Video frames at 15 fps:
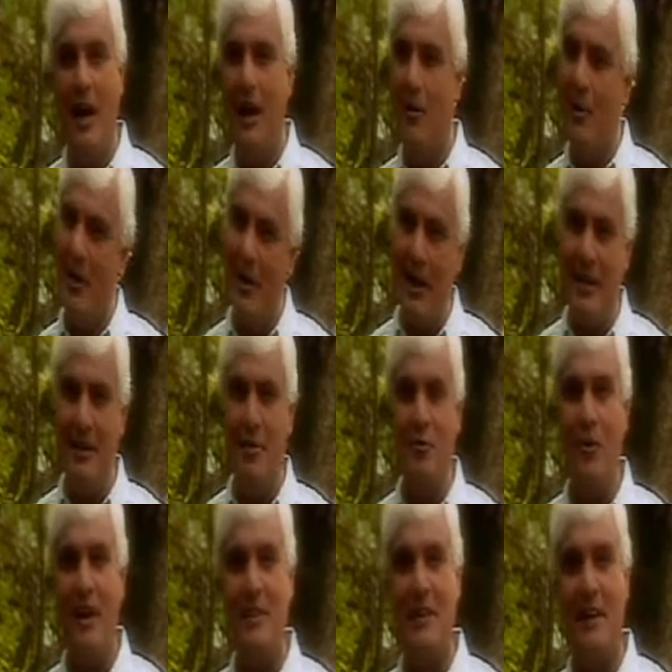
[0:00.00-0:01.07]
Well, I didn't
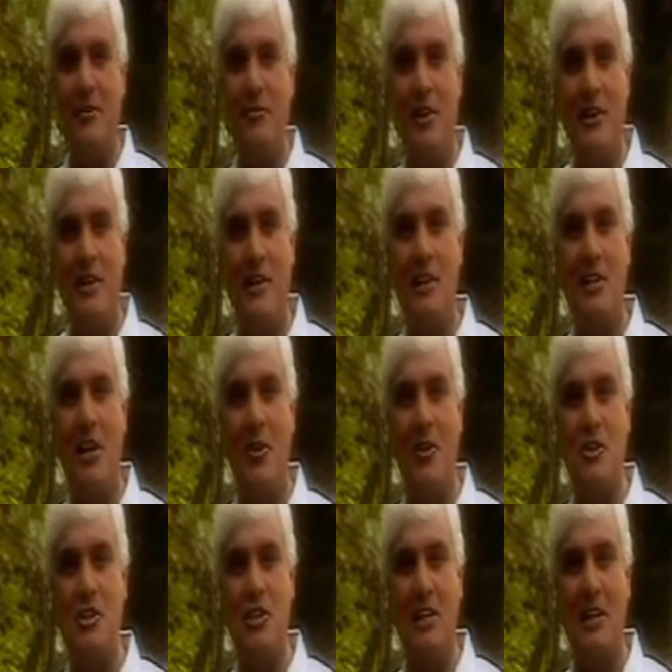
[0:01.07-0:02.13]
find that very
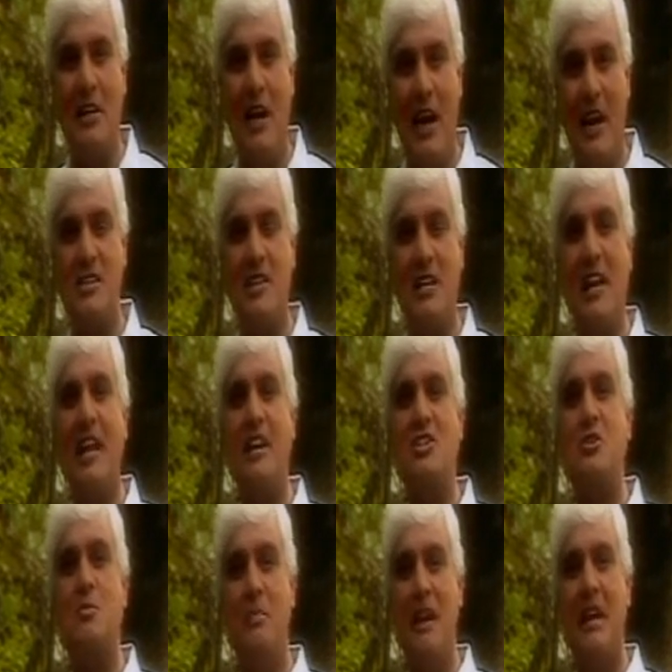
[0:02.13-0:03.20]
encouraging. I said,
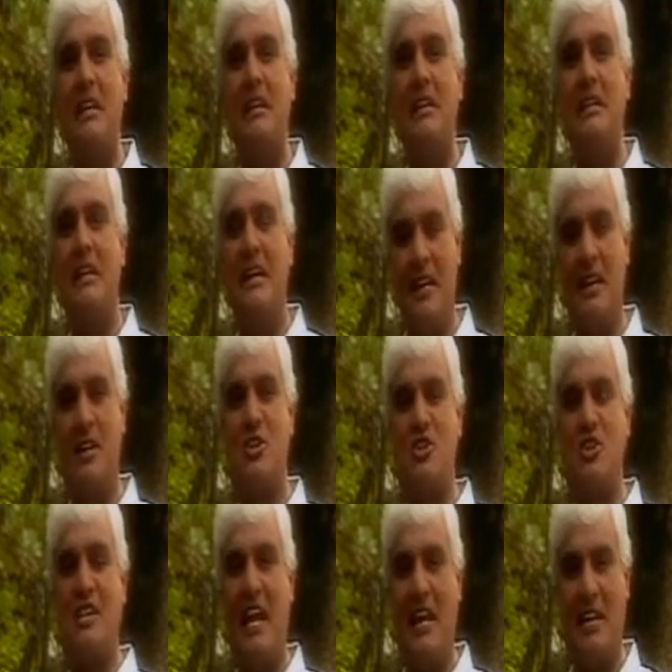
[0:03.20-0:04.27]
let's make an
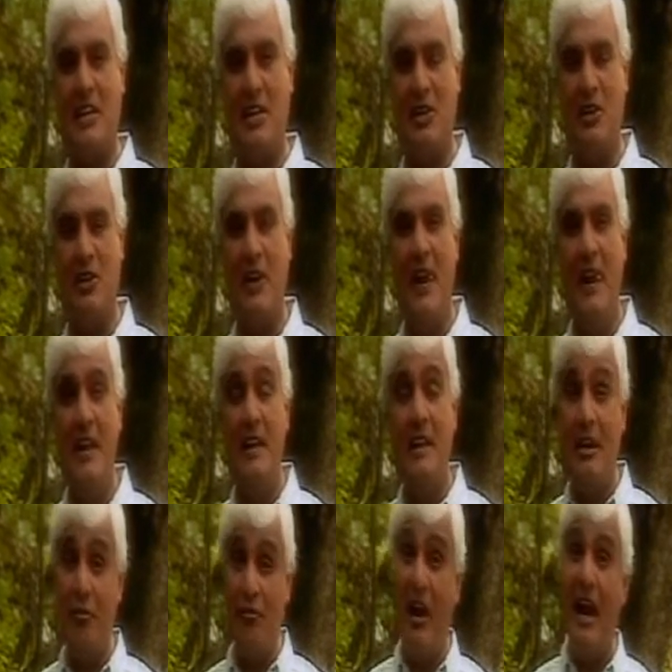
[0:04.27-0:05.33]
understanding here.
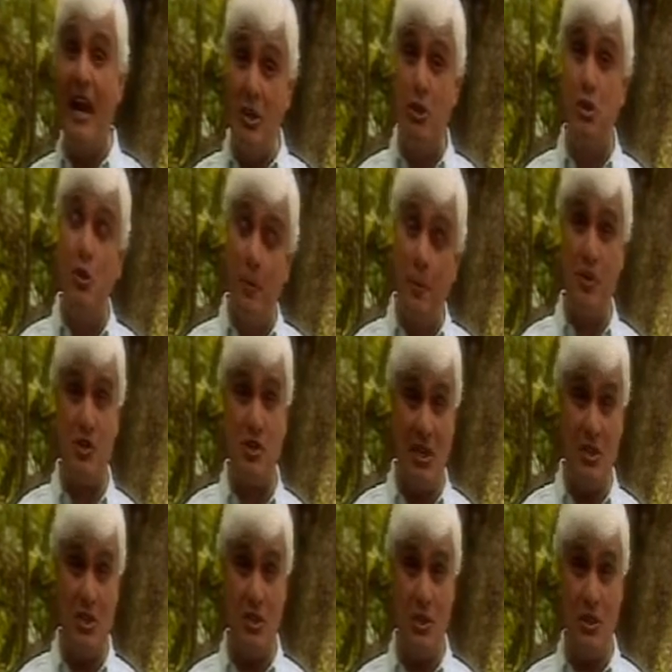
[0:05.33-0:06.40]
If I do
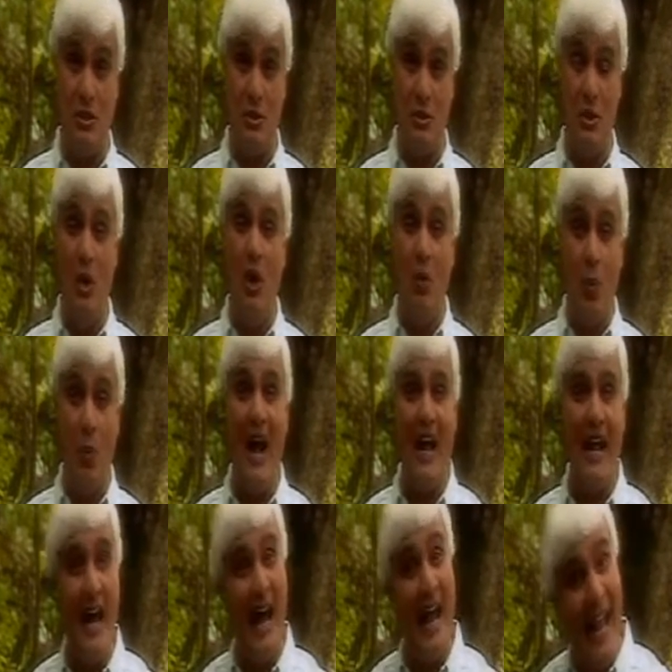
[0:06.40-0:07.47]
present to you
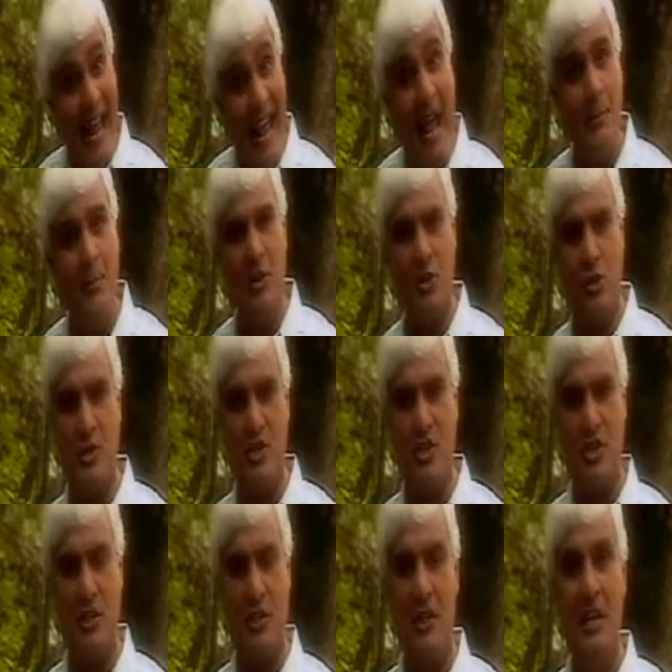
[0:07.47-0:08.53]
why I am a
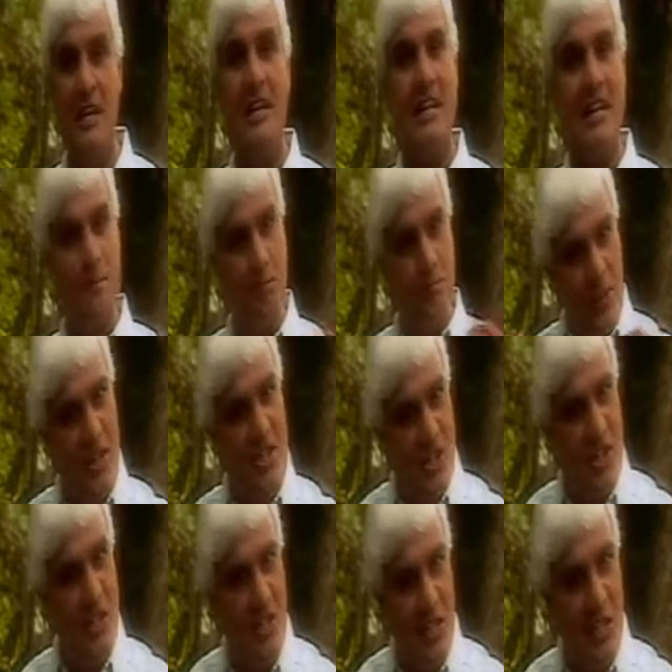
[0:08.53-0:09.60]
Christian,
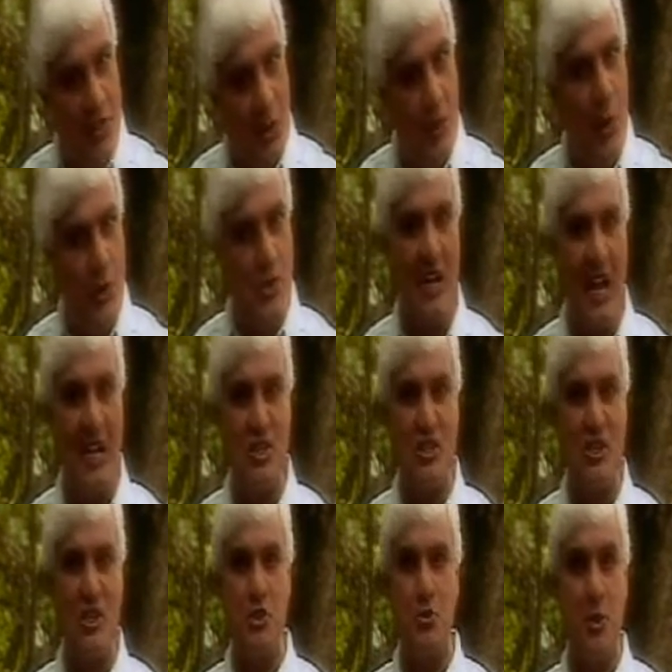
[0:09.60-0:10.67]
implicit in those
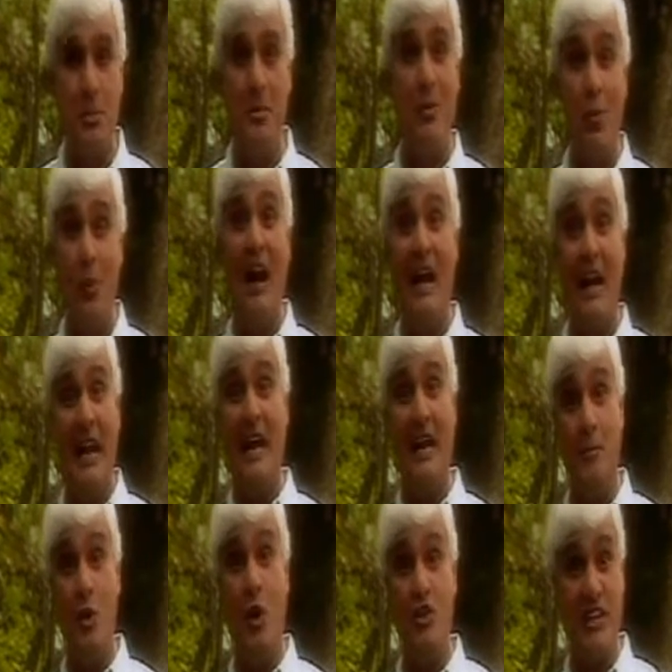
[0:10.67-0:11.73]
answers will be why I
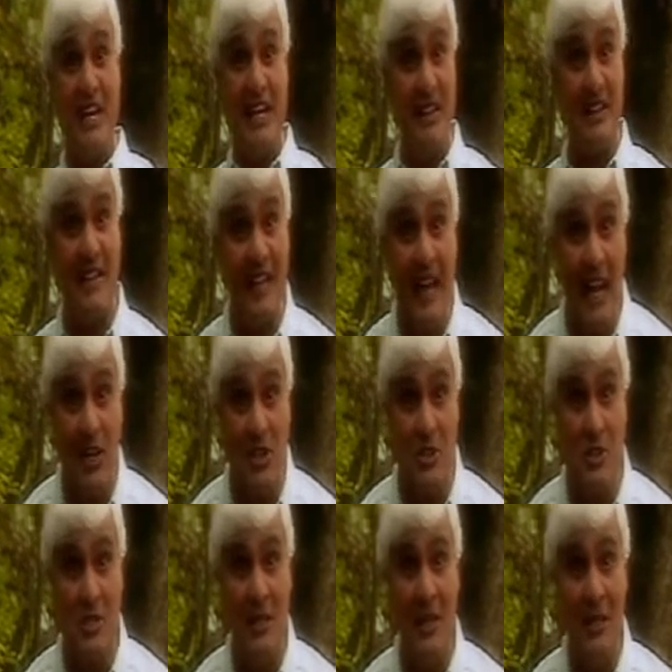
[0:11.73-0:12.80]
am not anything
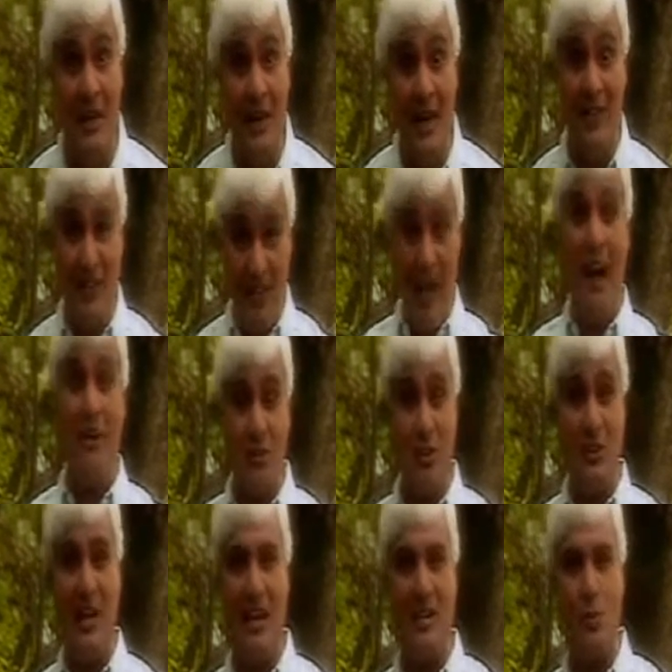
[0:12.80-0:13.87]
else. And then
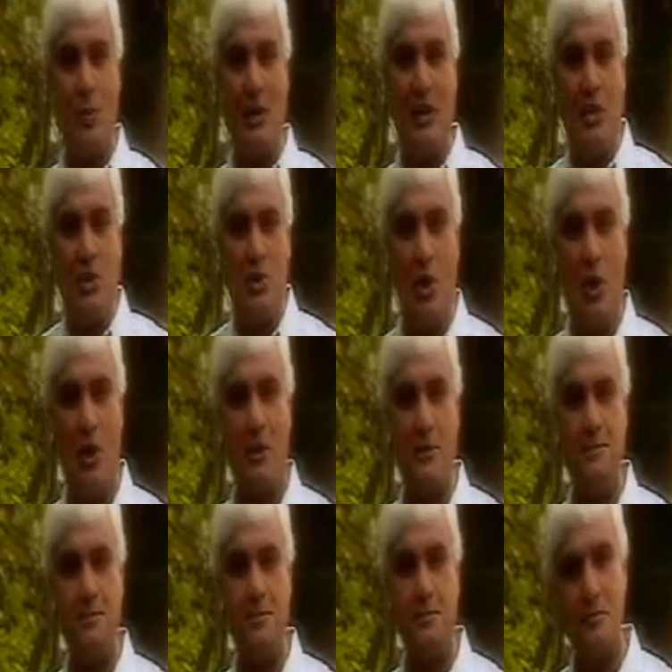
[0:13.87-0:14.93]
after that, we can
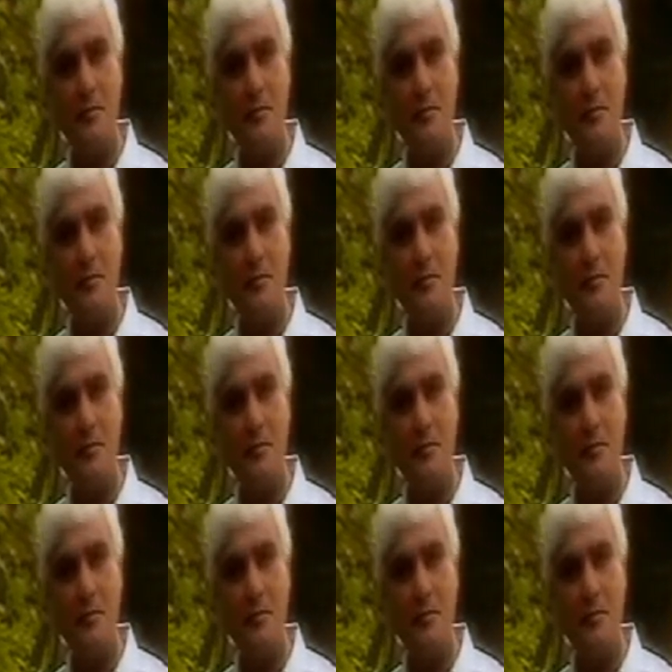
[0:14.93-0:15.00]
talk.